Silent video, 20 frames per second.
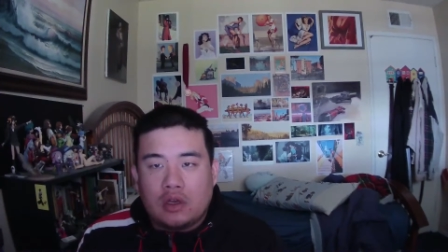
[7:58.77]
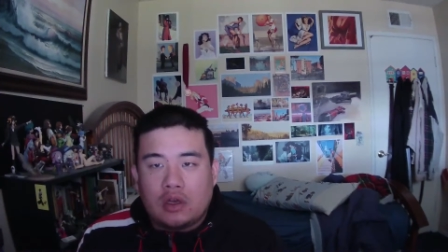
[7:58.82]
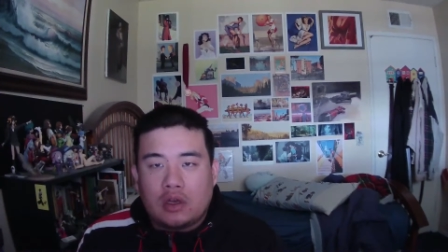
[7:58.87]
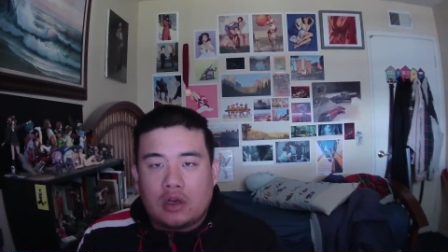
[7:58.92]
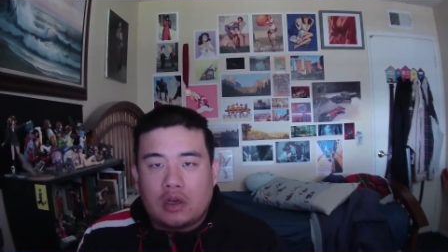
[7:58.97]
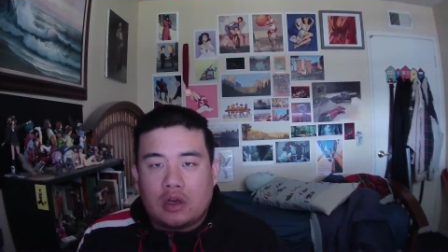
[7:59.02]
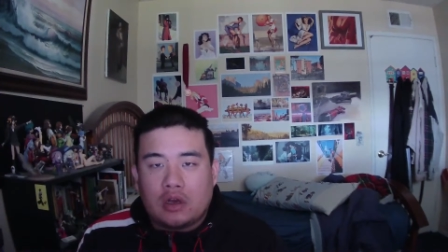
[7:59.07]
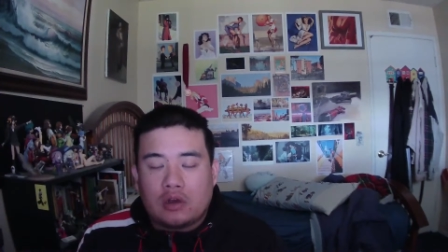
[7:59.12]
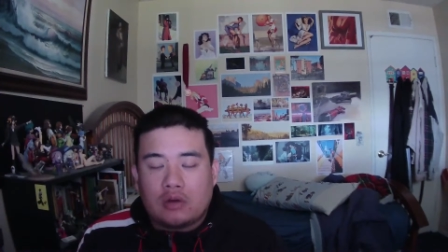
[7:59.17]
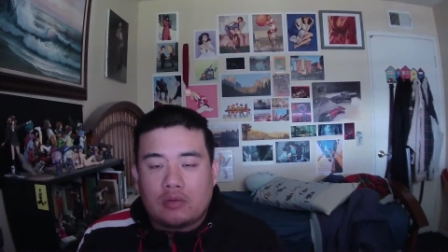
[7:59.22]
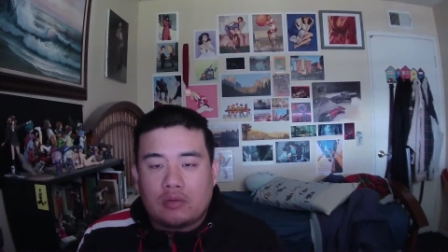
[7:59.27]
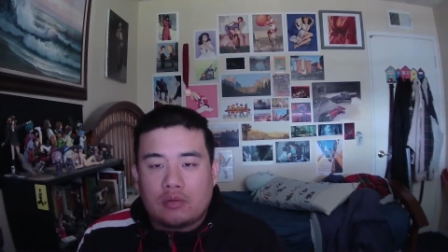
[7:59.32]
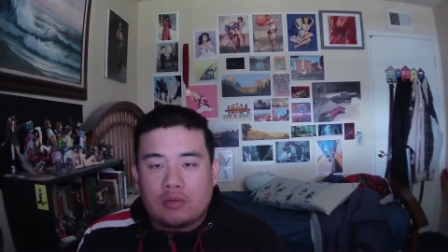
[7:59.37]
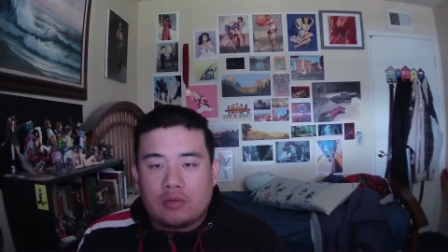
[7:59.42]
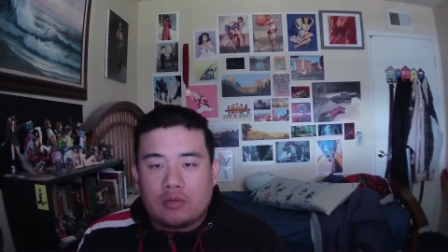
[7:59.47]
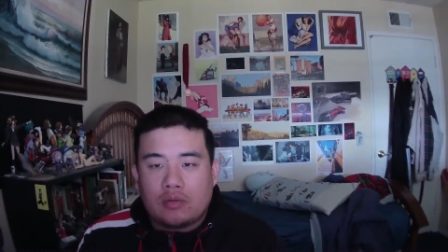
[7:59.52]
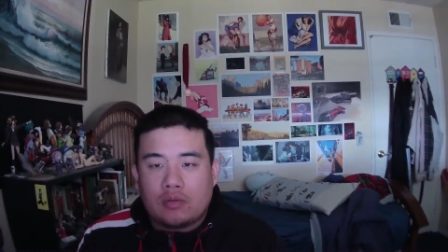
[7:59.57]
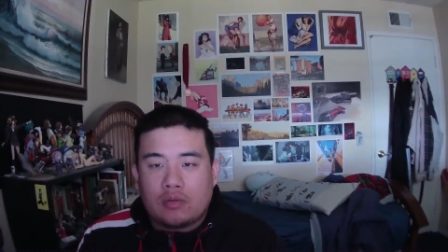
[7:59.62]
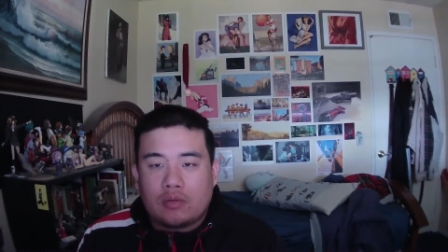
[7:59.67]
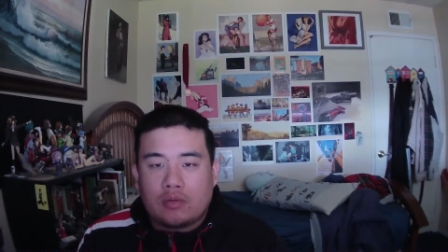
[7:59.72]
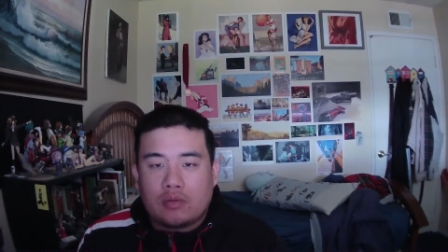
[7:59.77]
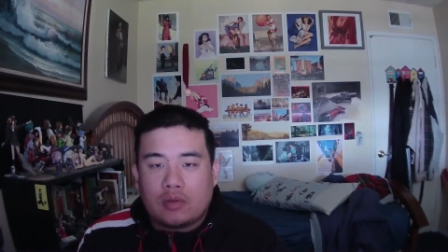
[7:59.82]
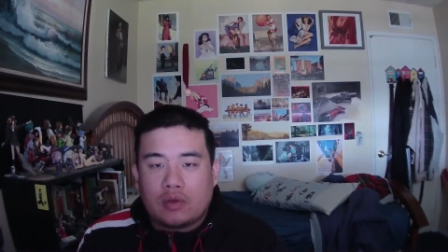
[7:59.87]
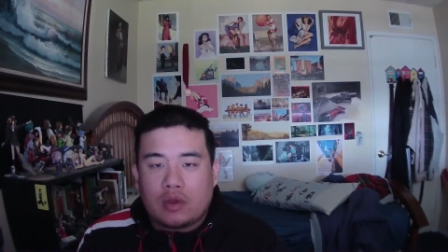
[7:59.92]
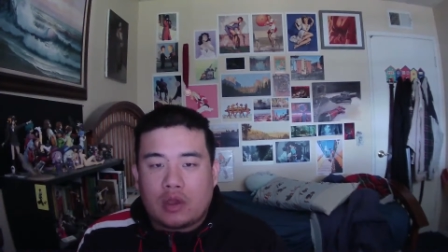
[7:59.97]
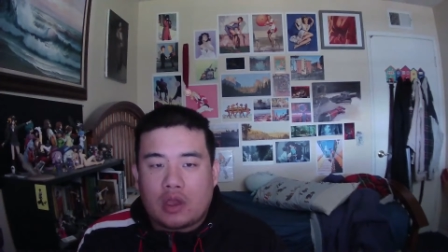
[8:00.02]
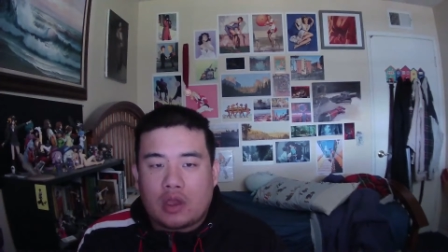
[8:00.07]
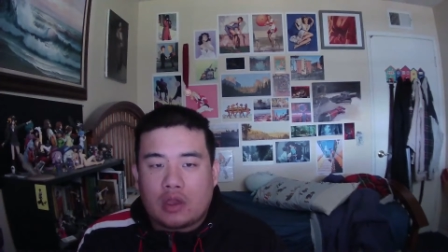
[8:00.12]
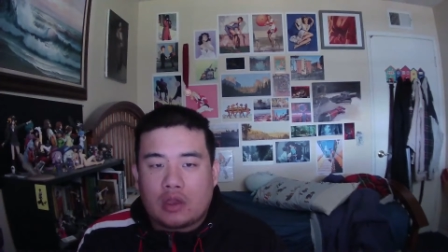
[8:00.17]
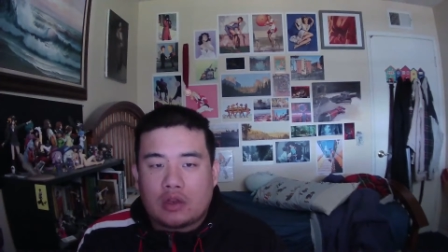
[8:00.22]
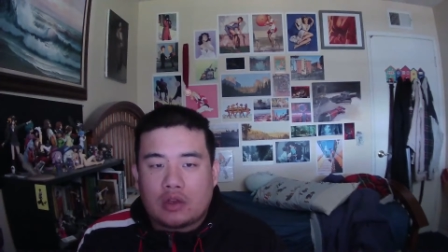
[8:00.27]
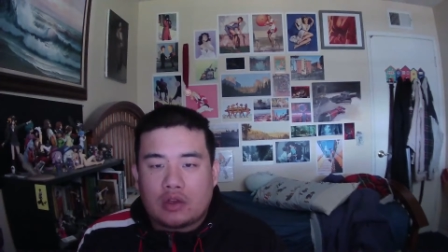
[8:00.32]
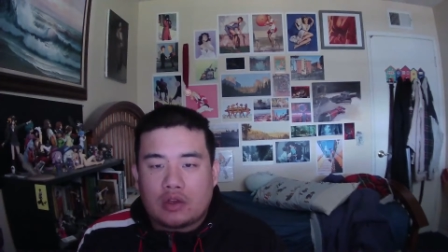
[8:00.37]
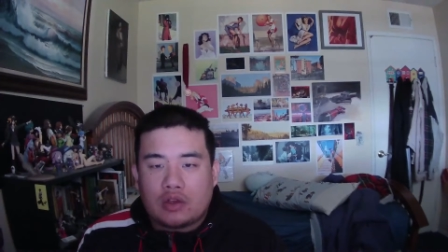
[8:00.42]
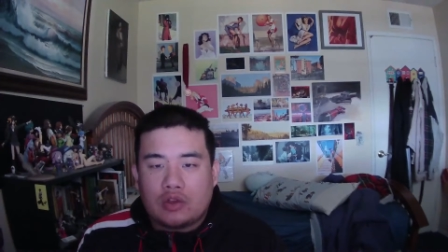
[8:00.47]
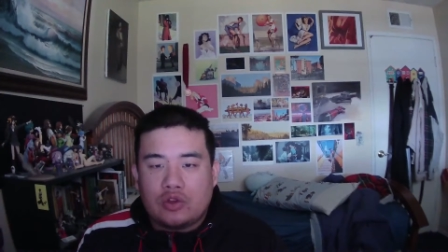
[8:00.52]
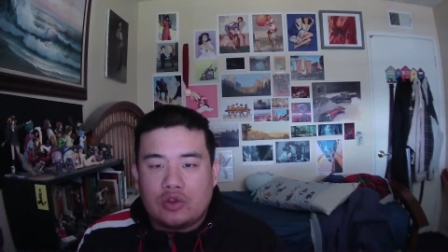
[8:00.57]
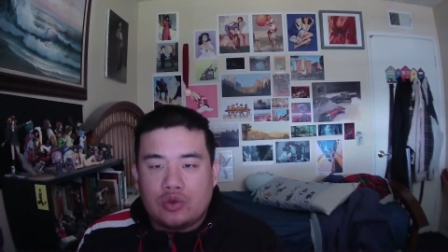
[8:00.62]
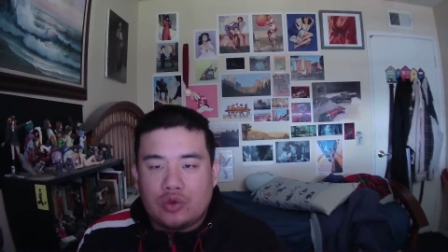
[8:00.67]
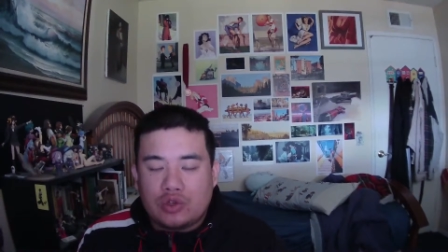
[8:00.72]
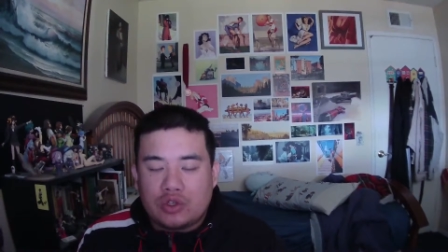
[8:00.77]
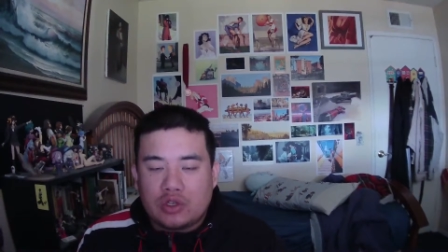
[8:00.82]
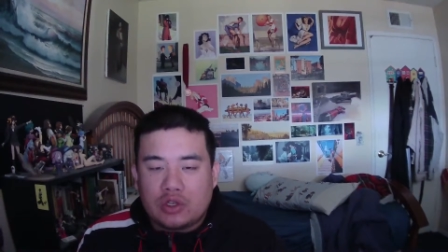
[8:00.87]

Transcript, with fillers: um, and usually